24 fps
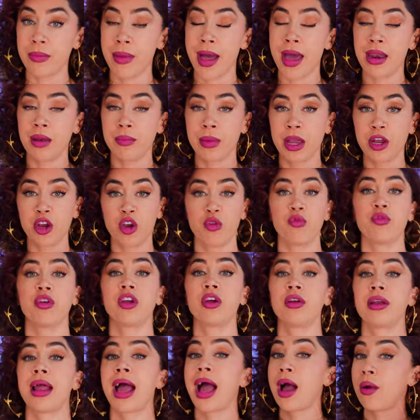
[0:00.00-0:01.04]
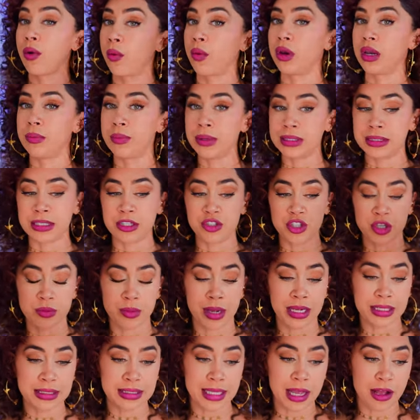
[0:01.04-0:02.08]
I'm at in my career and how I want to position
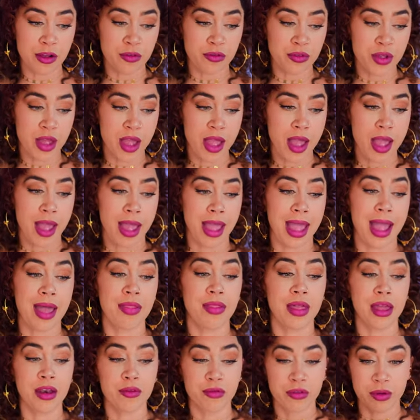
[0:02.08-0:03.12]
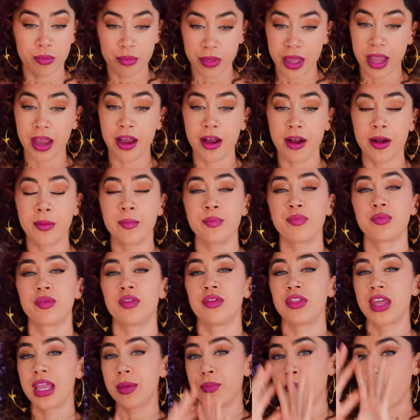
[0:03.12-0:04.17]
myself. And then from there,
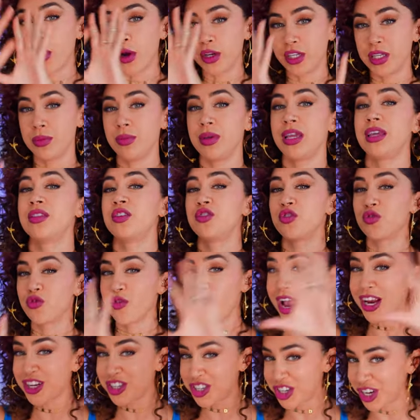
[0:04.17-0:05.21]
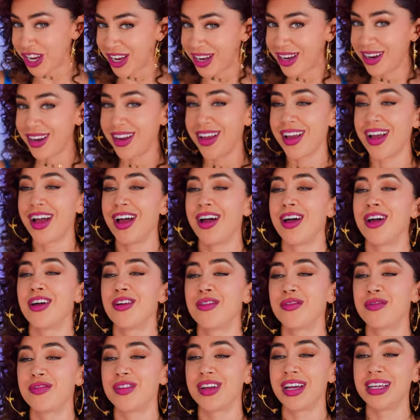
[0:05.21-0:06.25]
they pointed me in the direction
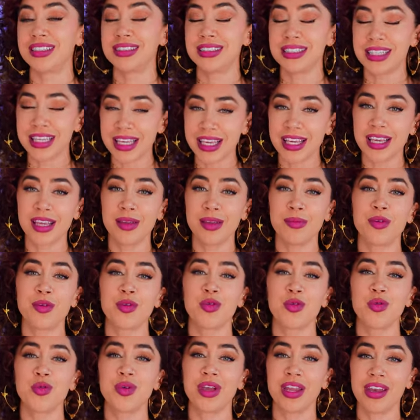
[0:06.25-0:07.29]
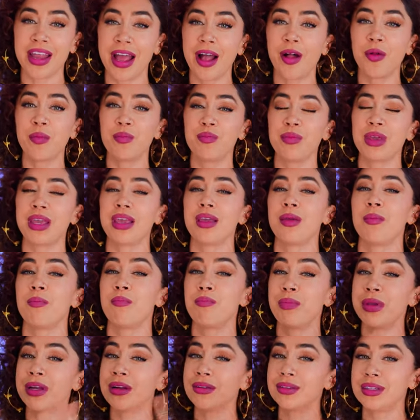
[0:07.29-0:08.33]
of a team who can help me
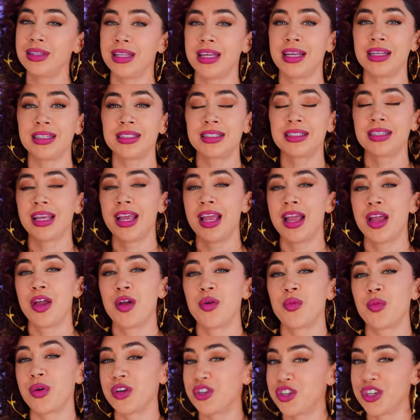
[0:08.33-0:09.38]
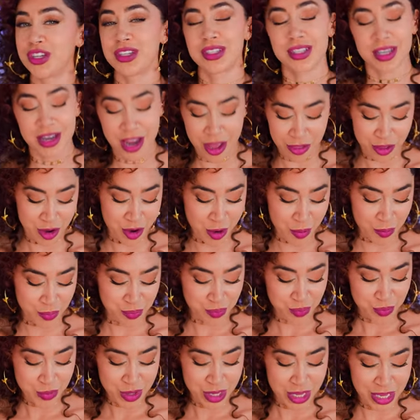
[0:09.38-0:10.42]
build this, which is another
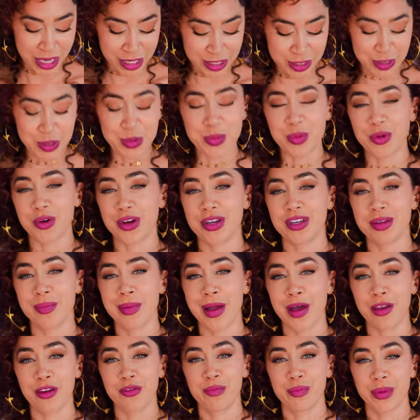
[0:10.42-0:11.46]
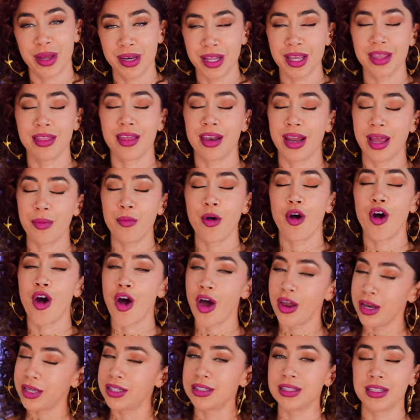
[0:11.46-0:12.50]
exuberant amount of money that I'm
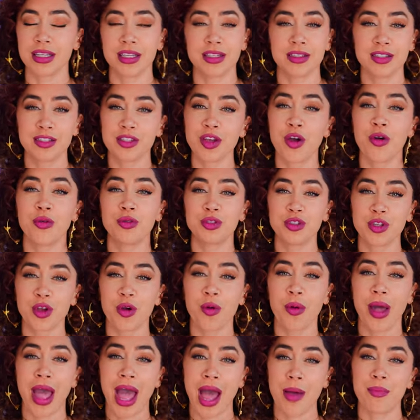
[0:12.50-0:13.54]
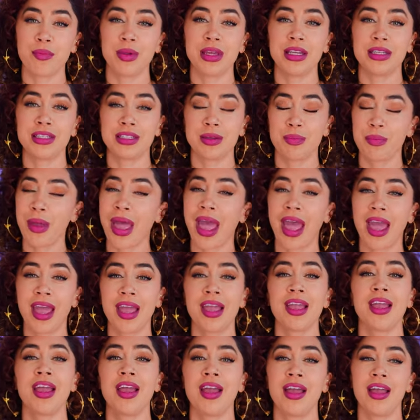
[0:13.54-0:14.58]
honestly so, so happy to
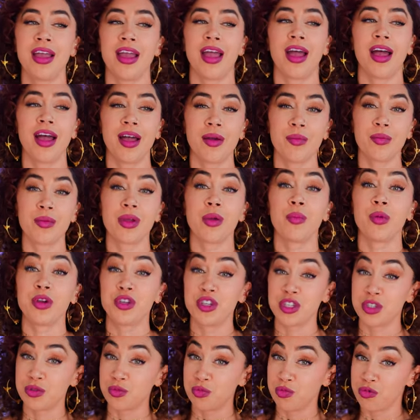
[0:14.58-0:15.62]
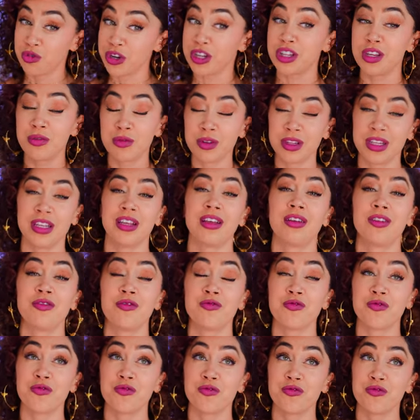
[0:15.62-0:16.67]
pay, um, and which is really, really,
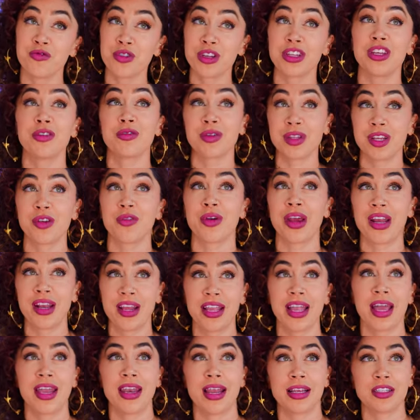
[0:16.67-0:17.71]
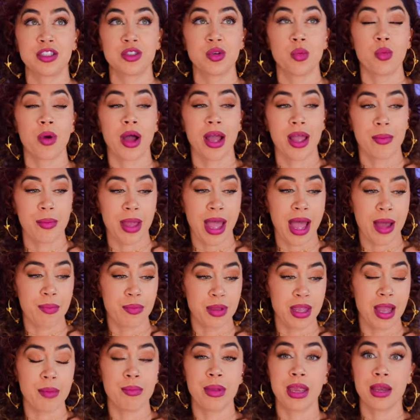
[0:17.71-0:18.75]
really, really great again as to why I'm
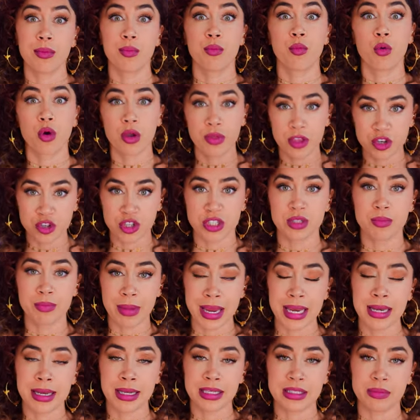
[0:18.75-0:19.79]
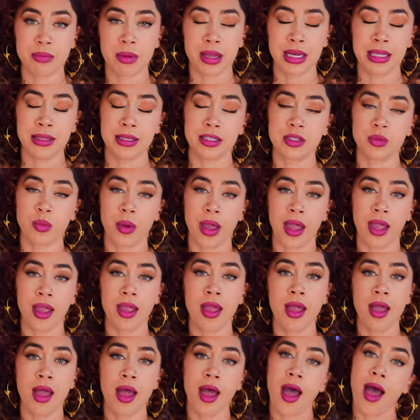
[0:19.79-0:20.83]
happy. I made more than just maintenance money this way,
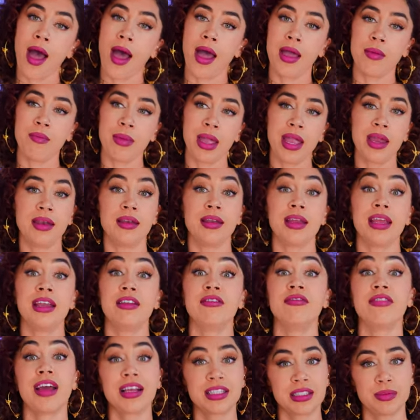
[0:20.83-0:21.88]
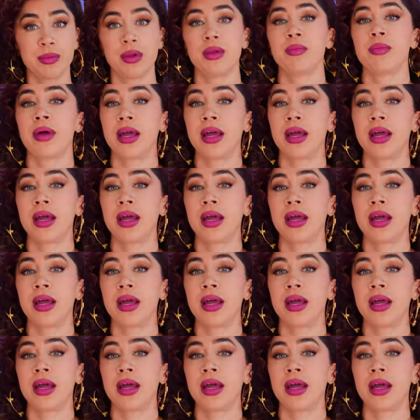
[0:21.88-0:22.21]
I made investment